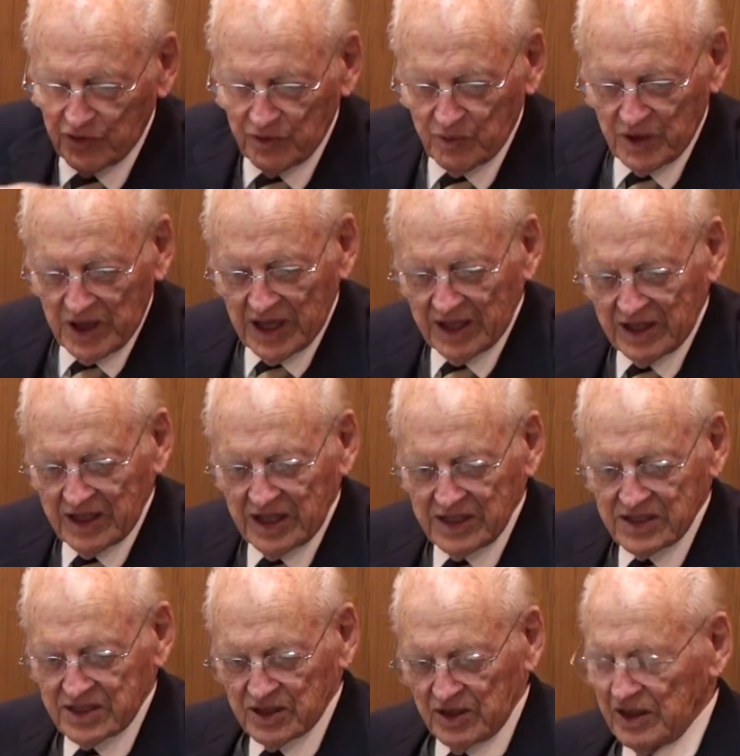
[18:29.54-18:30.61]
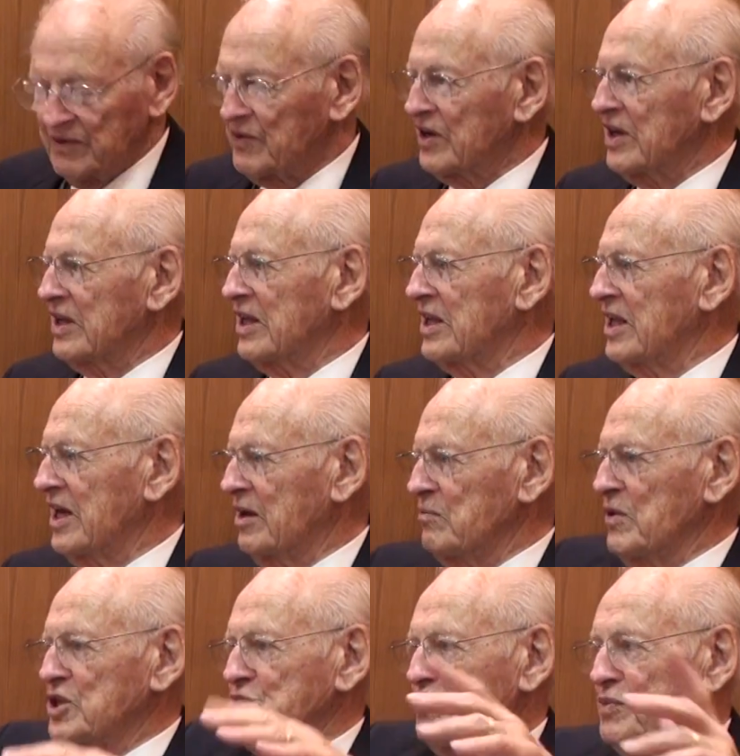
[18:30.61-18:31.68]
we had these to live in, and then they had
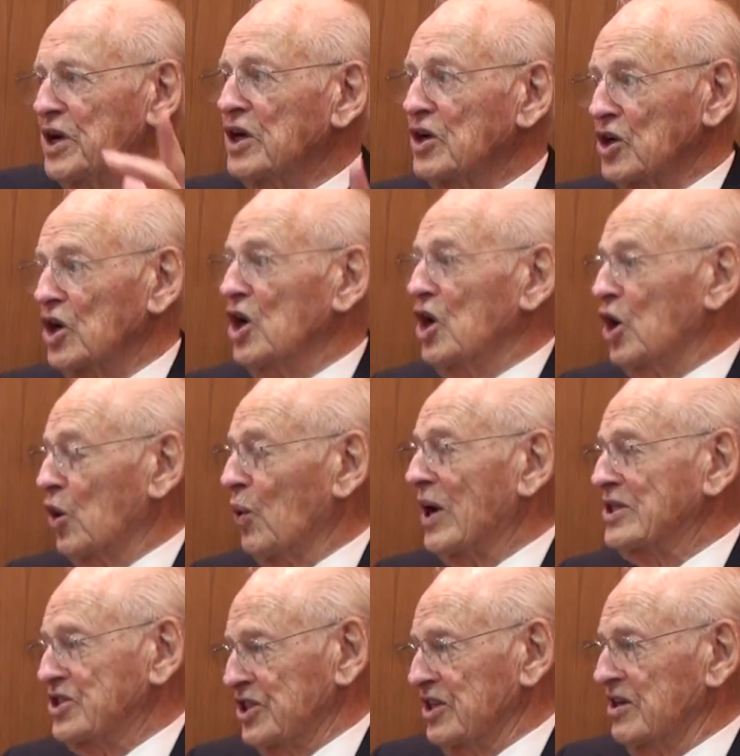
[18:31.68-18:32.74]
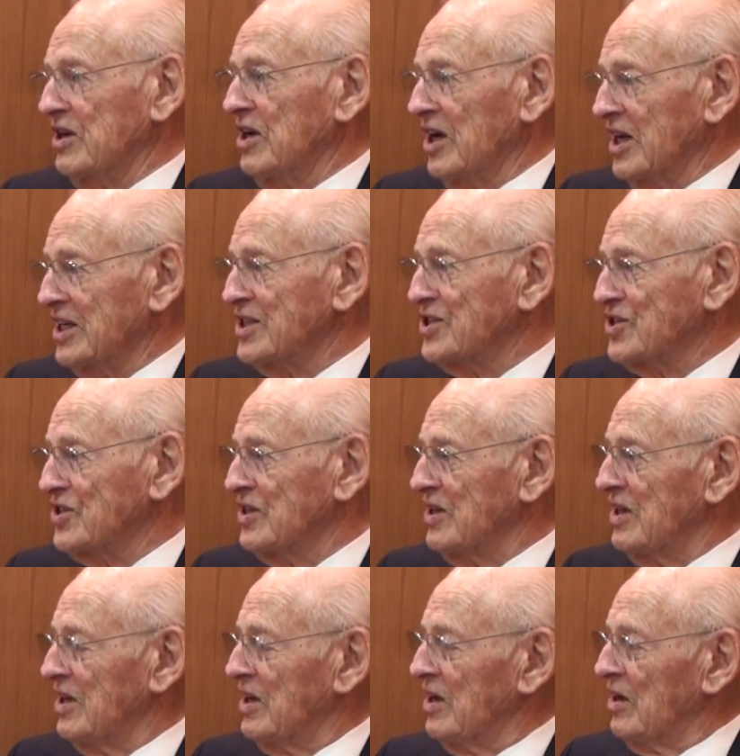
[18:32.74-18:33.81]
much bigger Quonset huts
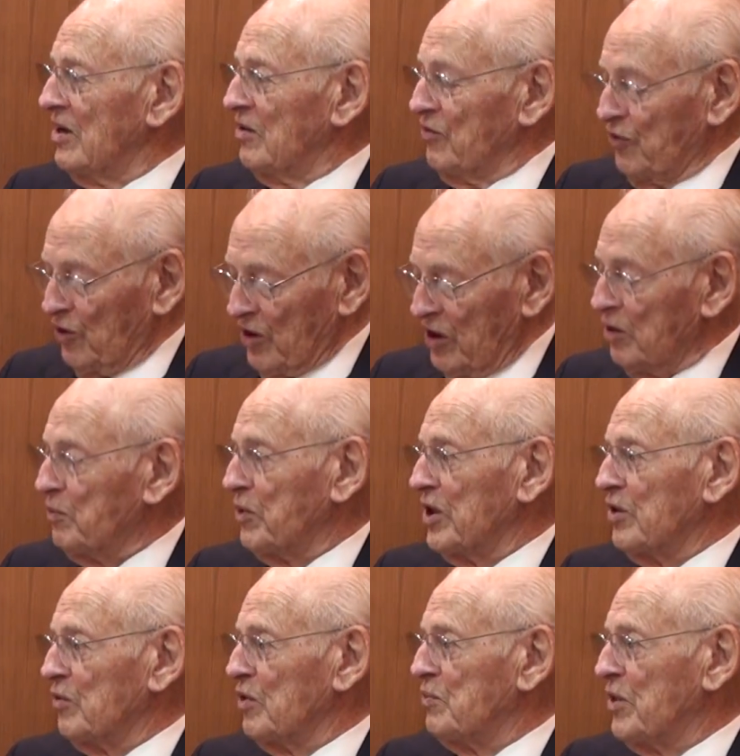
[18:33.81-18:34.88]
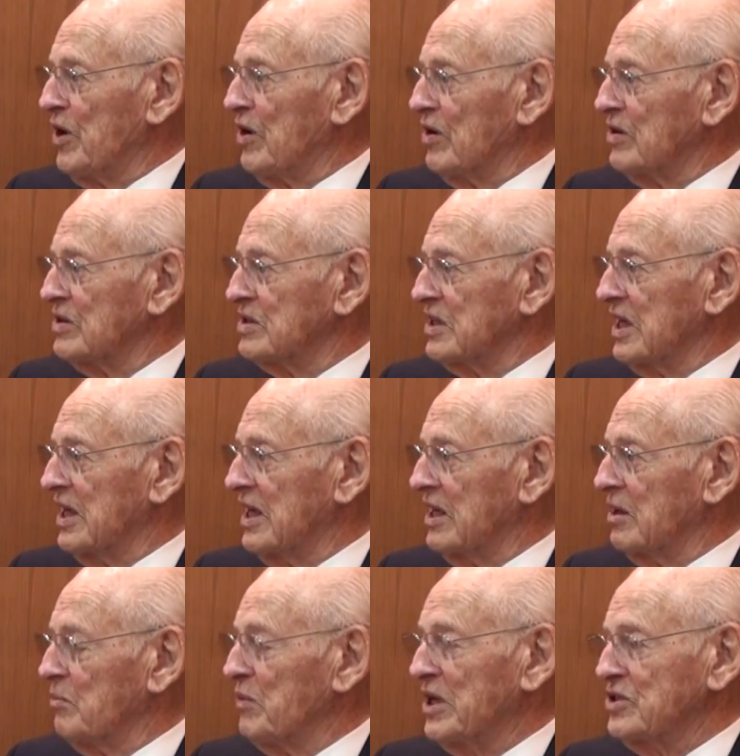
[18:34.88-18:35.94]
for airplane repairs and
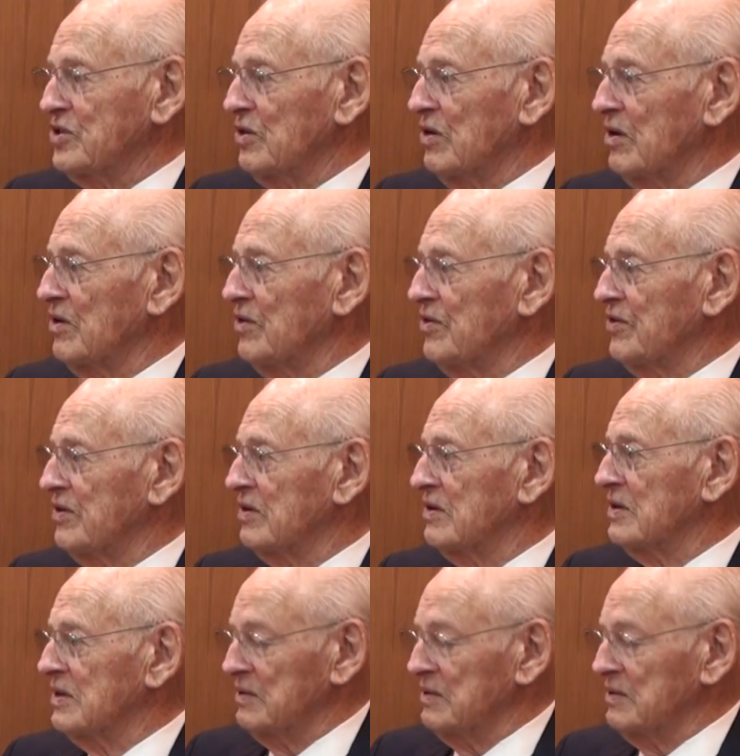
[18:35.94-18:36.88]
the mess halls and